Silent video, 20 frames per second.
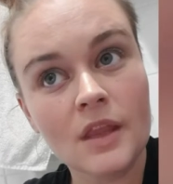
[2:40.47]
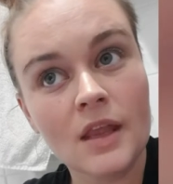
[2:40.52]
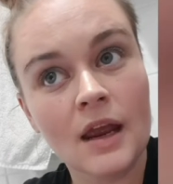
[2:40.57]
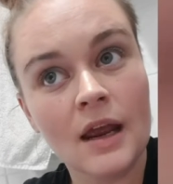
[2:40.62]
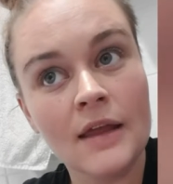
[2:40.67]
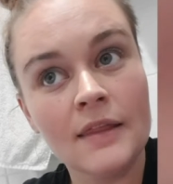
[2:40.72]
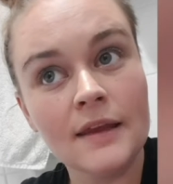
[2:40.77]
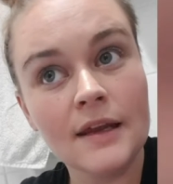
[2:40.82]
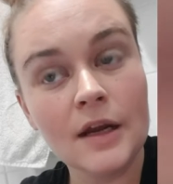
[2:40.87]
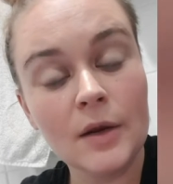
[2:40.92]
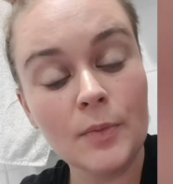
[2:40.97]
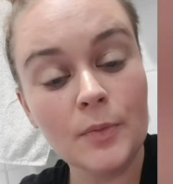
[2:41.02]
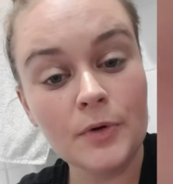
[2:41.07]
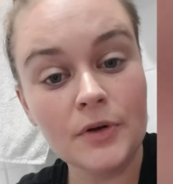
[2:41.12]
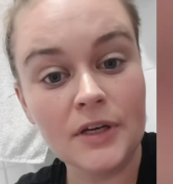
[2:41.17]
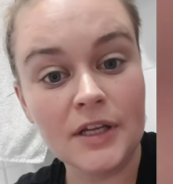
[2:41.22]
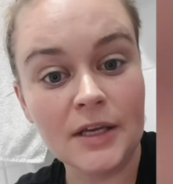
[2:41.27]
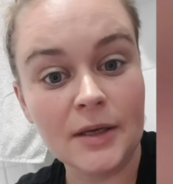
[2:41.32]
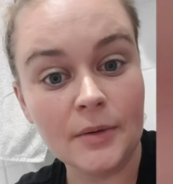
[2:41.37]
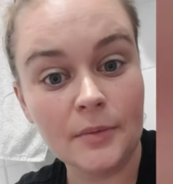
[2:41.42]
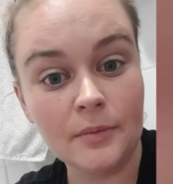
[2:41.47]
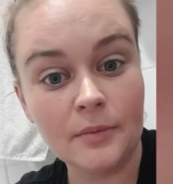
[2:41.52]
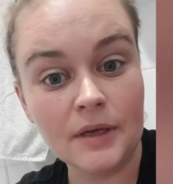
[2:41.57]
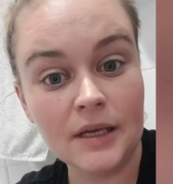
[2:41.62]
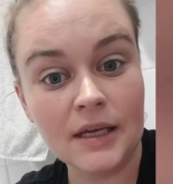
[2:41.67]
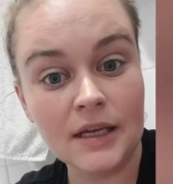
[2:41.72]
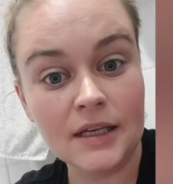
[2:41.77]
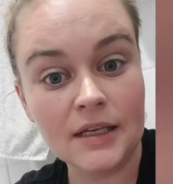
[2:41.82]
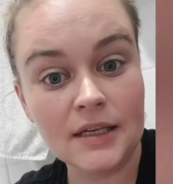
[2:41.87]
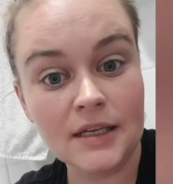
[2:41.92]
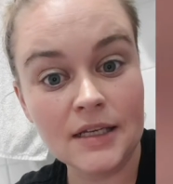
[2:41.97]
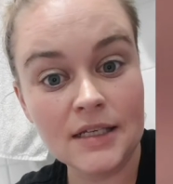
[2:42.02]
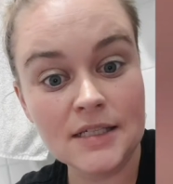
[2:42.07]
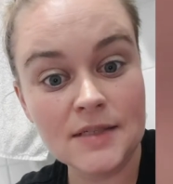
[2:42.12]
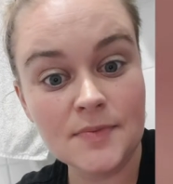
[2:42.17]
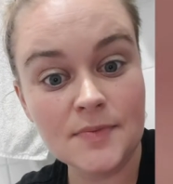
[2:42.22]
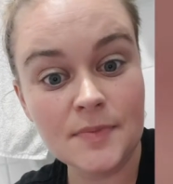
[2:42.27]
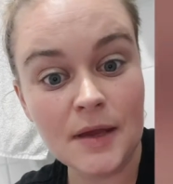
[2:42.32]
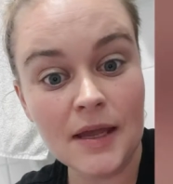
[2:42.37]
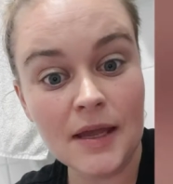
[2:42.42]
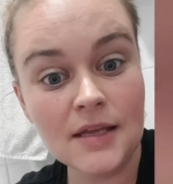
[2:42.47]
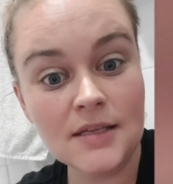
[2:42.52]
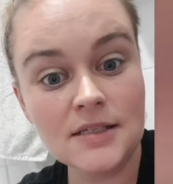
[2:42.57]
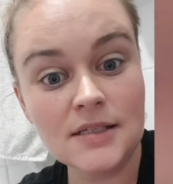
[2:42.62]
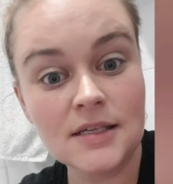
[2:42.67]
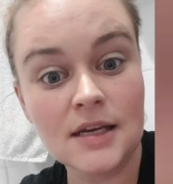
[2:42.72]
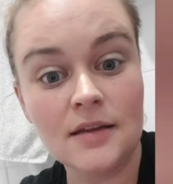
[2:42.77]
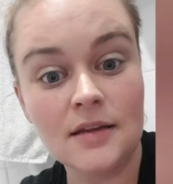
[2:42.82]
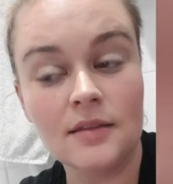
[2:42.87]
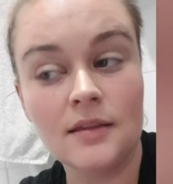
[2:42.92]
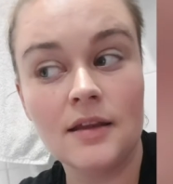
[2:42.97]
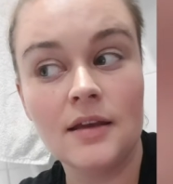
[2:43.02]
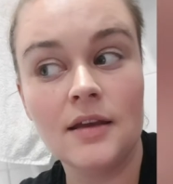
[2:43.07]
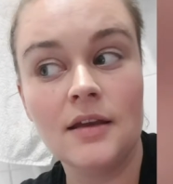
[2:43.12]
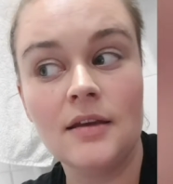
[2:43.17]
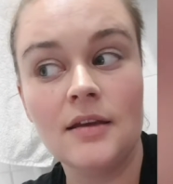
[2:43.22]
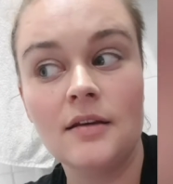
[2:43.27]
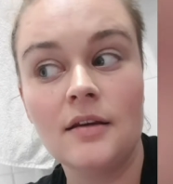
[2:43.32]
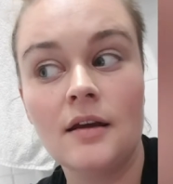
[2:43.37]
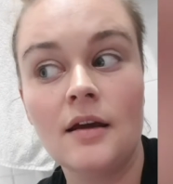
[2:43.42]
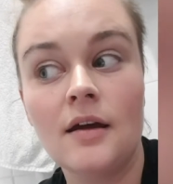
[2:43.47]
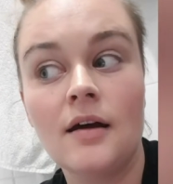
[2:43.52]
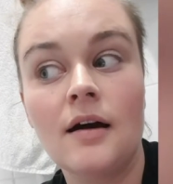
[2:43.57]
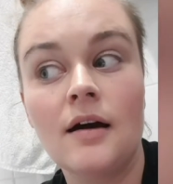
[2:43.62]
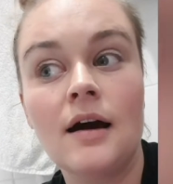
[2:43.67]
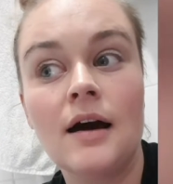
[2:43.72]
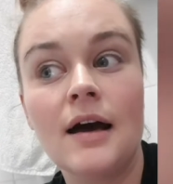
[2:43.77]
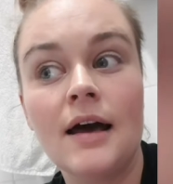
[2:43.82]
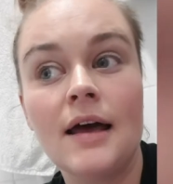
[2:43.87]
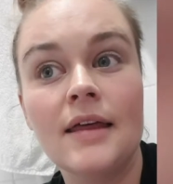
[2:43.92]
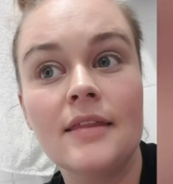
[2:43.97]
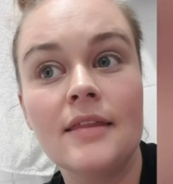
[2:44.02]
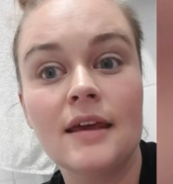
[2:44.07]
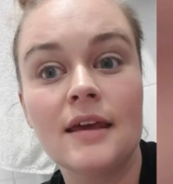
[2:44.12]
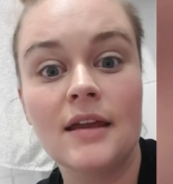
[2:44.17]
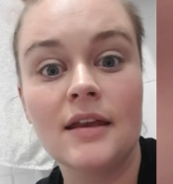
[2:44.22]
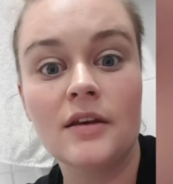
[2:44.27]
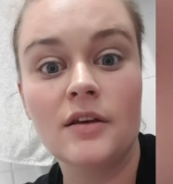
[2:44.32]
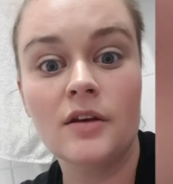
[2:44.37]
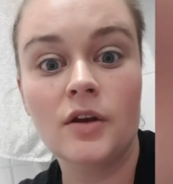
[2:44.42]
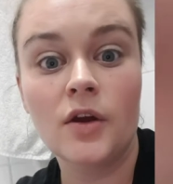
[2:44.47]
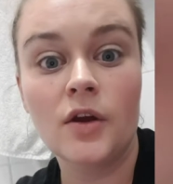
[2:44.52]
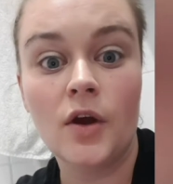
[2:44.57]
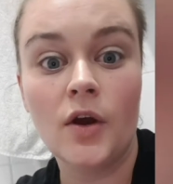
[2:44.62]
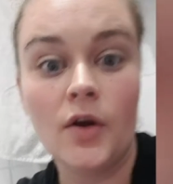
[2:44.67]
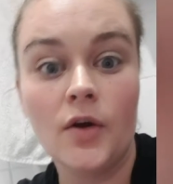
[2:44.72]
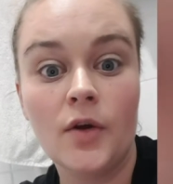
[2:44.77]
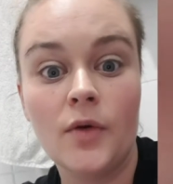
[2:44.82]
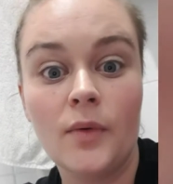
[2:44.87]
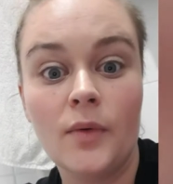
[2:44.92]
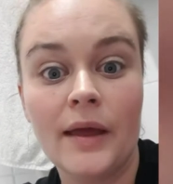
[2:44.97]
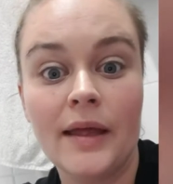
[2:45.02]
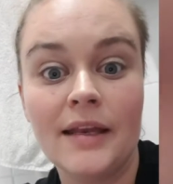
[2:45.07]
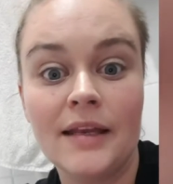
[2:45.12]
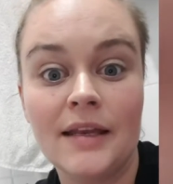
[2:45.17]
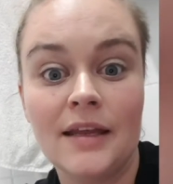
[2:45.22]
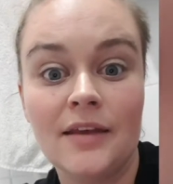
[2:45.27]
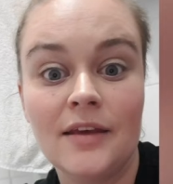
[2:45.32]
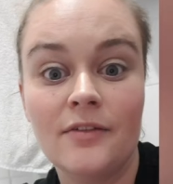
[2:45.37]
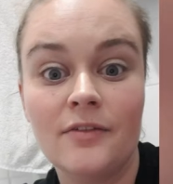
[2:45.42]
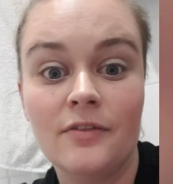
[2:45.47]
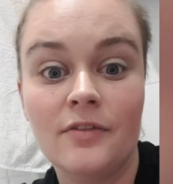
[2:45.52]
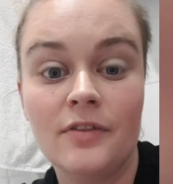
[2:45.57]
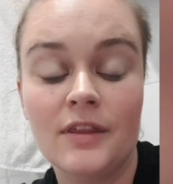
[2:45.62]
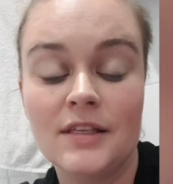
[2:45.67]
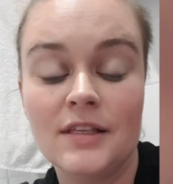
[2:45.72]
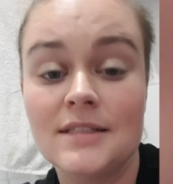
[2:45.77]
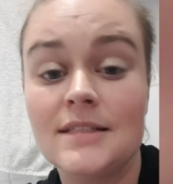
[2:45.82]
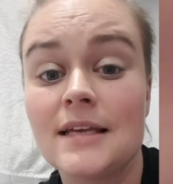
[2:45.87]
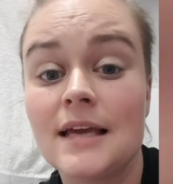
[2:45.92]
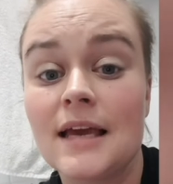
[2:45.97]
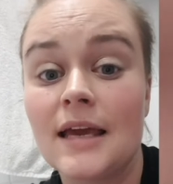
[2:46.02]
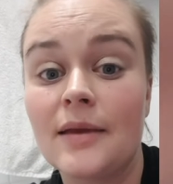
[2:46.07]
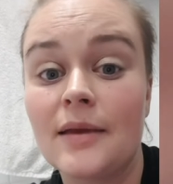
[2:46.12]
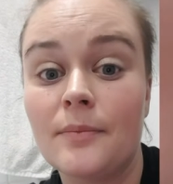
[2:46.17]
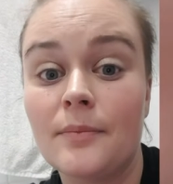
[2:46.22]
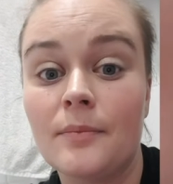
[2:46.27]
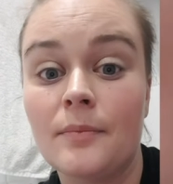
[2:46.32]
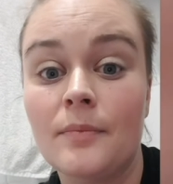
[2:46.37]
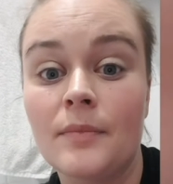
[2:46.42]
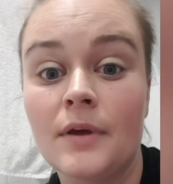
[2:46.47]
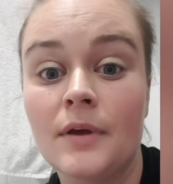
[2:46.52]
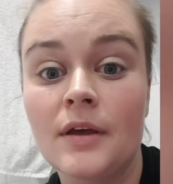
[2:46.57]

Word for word: and then I'll put him in his bed and then I then go and give the same